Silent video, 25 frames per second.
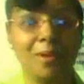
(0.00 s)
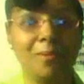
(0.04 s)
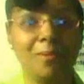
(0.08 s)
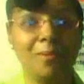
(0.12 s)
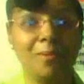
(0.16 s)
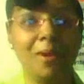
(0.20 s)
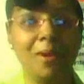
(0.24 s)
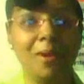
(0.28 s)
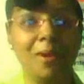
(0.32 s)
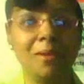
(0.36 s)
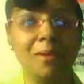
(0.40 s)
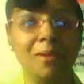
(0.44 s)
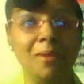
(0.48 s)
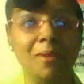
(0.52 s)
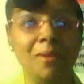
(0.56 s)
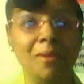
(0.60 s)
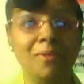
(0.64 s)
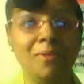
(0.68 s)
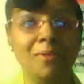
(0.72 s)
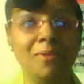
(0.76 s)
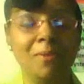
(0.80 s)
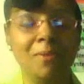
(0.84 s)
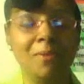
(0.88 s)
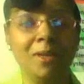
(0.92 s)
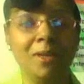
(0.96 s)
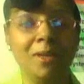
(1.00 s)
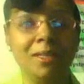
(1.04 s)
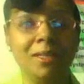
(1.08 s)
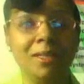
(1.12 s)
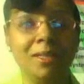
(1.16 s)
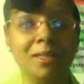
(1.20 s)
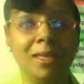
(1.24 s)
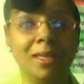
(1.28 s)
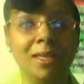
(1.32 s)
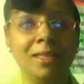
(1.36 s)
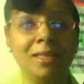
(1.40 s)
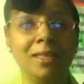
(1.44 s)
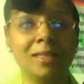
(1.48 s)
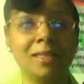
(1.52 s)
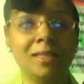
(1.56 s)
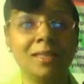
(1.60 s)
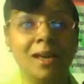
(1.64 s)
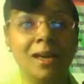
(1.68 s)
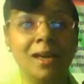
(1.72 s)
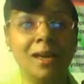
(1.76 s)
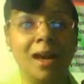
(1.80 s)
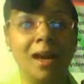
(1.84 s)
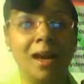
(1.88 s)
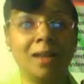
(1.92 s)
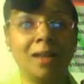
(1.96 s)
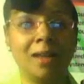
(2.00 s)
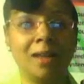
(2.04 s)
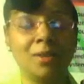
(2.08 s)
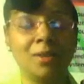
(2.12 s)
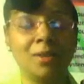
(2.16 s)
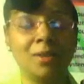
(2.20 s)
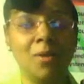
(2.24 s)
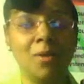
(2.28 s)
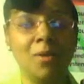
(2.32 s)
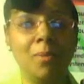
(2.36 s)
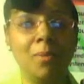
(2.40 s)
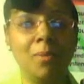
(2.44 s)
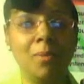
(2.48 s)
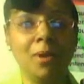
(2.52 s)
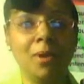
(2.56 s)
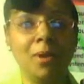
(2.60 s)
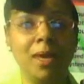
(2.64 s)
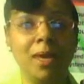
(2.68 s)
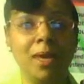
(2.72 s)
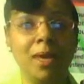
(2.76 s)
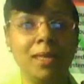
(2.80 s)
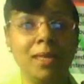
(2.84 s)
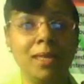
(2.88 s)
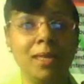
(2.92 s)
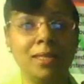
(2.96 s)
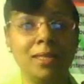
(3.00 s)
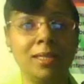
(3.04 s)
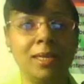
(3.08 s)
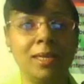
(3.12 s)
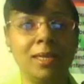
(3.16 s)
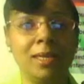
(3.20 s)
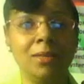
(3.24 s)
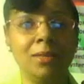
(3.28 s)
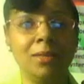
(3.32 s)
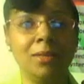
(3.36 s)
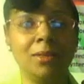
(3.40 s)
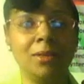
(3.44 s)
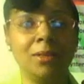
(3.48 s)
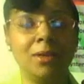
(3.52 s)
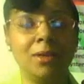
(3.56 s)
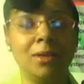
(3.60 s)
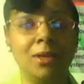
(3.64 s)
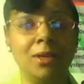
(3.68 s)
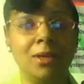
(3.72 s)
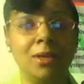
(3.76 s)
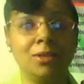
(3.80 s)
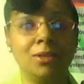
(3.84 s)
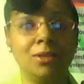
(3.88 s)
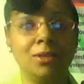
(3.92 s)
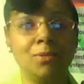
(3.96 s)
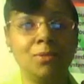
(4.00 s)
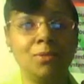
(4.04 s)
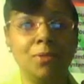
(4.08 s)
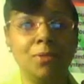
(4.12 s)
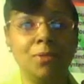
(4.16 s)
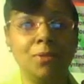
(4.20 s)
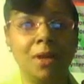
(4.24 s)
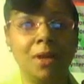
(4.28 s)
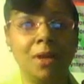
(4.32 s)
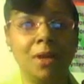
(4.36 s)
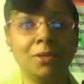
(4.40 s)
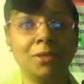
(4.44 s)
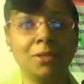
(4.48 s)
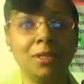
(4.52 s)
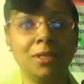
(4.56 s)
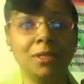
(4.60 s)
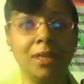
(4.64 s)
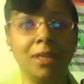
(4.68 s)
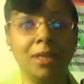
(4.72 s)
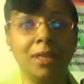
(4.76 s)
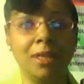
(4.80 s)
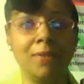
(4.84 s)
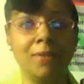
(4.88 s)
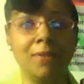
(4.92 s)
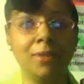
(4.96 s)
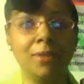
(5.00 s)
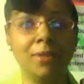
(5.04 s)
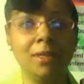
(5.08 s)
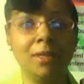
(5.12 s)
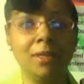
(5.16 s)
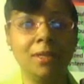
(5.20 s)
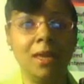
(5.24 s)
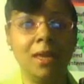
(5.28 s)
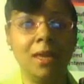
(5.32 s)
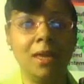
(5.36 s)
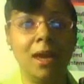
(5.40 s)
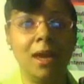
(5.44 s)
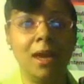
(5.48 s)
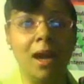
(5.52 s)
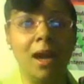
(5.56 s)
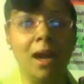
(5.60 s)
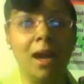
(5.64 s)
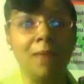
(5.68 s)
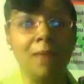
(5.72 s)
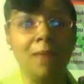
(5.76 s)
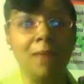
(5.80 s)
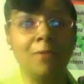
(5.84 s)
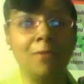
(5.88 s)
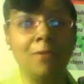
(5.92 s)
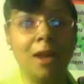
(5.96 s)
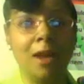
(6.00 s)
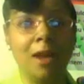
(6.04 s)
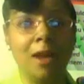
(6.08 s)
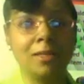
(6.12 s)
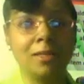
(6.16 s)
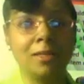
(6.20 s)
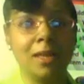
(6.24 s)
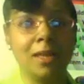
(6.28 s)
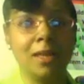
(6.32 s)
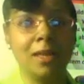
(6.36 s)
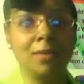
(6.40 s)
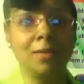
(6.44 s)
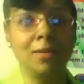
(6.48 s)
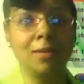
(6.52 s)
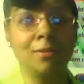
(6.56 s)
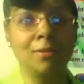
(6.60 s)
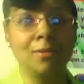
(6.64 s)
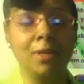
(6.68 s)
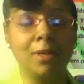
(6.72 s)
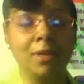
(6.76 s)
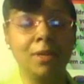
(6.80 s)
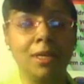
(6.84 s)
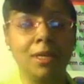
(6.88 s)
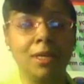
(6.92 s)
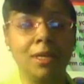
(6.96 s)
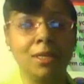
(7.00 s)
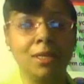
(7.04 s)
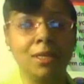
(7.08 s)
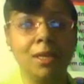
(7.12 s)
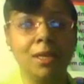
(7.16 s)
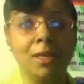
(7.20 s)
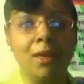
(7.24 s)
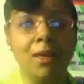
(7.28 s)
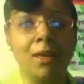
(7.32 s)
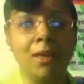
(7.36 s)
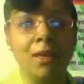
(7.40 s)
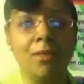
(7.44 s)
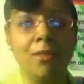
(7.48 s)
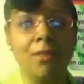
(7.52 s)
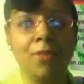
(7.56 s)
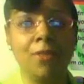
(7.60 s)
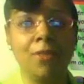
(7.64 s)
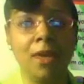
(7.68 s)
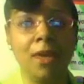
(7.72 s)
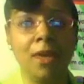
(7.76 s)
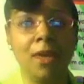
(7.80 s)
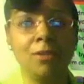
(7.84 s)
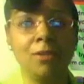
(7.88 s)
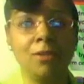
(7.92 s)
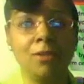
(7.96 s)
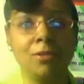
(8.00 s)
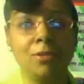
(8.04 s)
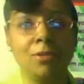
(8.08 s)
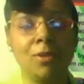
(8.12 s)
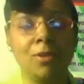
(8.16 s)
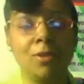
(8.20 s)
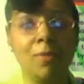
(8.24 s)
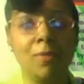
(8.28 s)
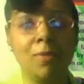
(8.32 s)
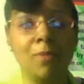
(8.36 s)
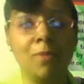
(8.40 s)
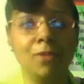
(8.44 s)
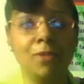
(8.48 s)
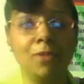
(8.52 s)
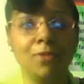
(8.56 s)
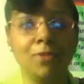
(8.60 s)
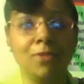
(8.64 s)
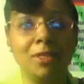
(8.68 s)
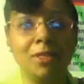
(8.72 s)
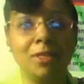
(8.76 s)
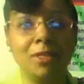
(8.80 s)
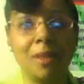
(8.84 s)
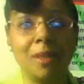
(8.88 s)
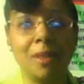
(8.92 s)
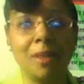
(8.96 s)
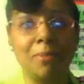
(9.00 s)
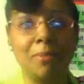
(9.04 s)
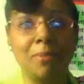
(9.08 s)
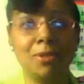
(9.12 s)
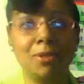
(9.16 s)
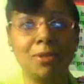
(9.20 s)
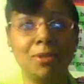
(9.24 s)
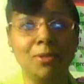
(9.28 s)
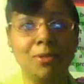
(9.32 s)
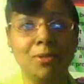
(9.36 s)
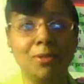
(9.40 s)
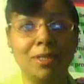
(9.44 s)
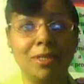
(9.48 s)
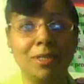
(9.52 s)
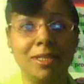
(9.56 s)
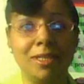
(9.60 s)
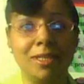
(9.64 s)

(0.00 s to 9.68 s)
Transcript: Welcome everyone. It's uh, October eighteenth, two thousand eleven. I'm Roxanne Grinage. Thank you so much for this opportunity,